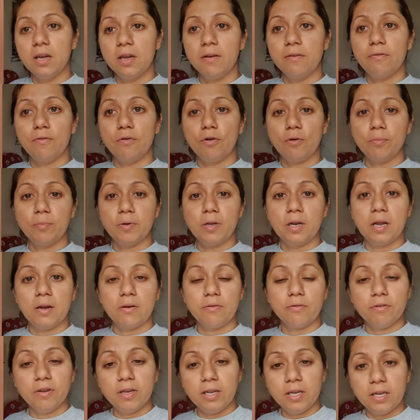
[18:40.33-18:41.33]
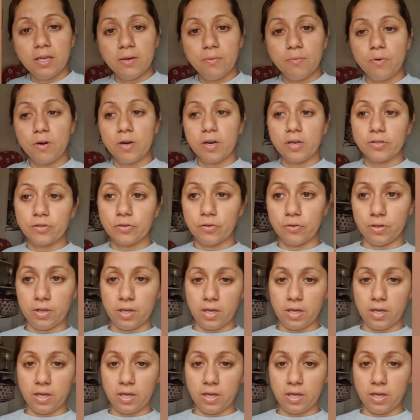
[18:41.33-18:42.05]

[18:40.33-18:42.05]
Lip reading: Formula really works on